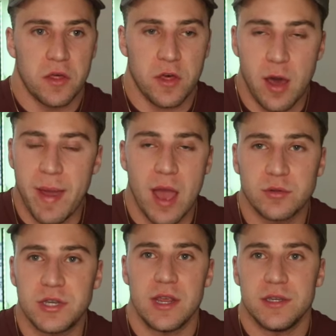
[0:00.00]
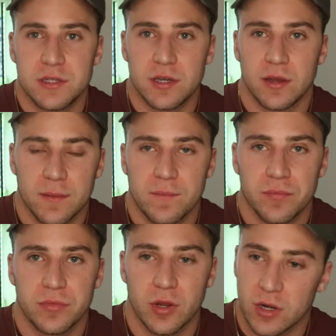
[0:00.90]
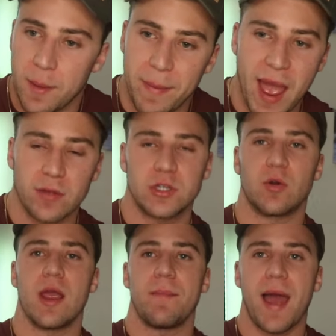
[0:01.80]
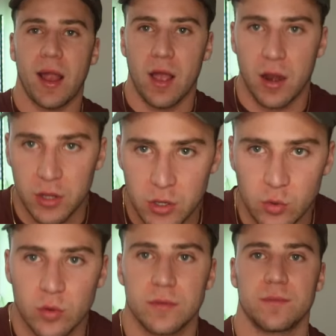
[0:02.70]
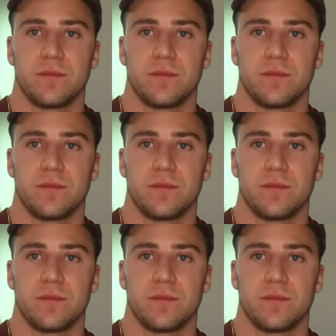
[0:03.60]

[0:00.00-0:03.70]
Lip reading: The bouncies. They're going to bounce it right back onto you.